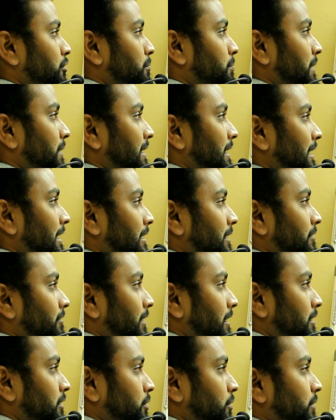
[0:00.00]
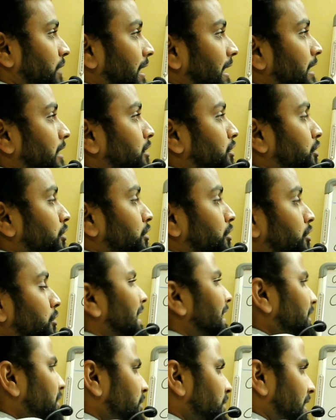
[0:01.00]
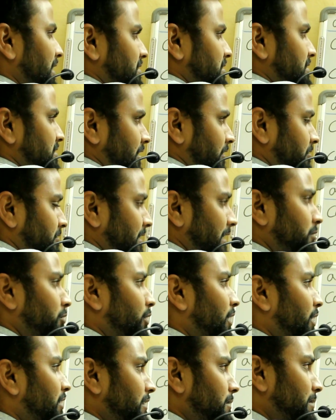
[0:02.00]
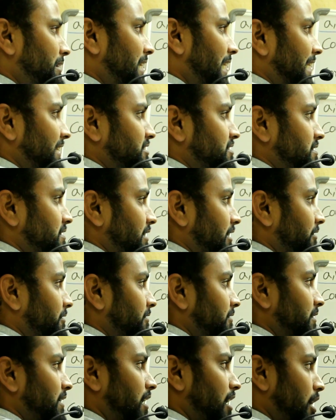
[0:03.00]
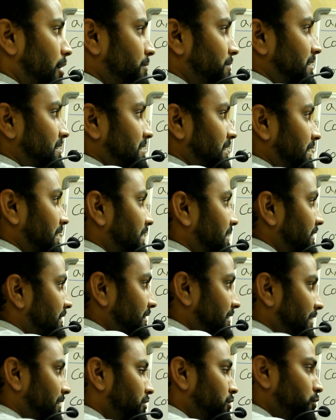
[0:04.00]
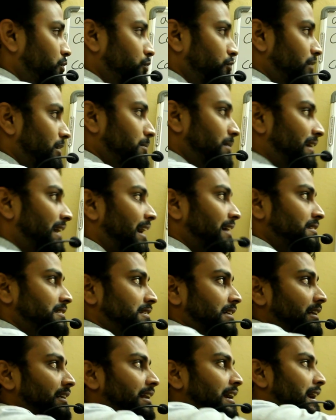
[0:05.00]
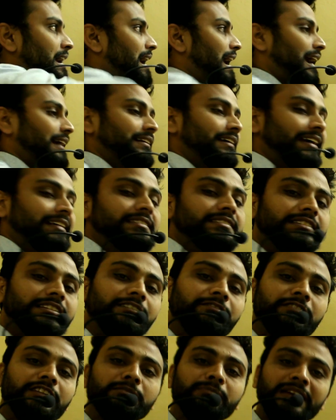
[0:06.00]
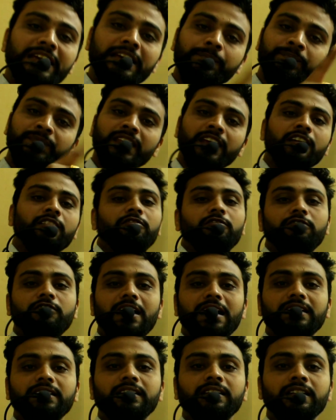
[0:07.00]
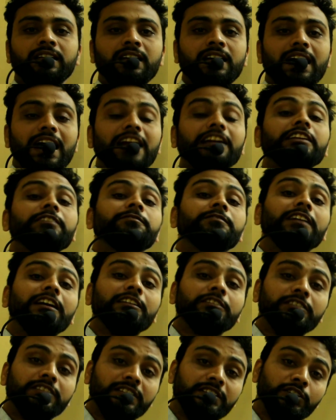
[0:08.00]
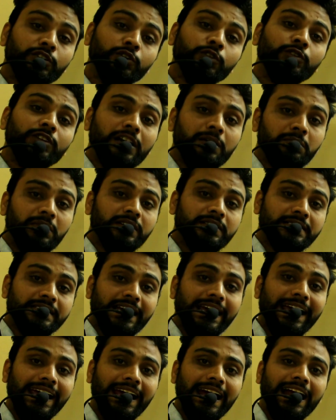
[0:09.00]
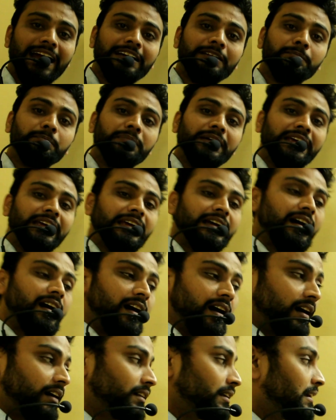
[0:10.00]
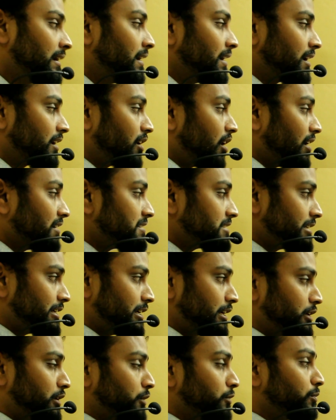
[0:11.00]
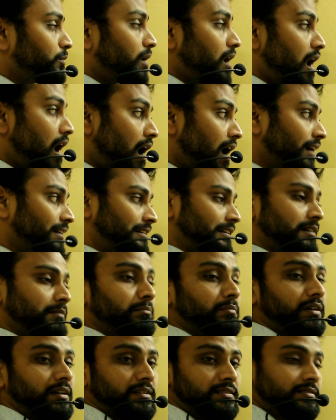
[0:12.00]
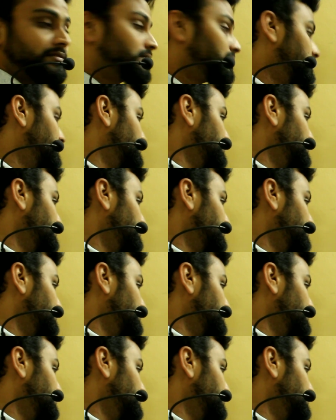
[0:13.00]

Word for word: B equal to A into B into HCF. Then what will be the HCF? Obviously, the 2 will be cancelled and HCF will be 1. And if the two numbers A and B are consecutive odd numbers,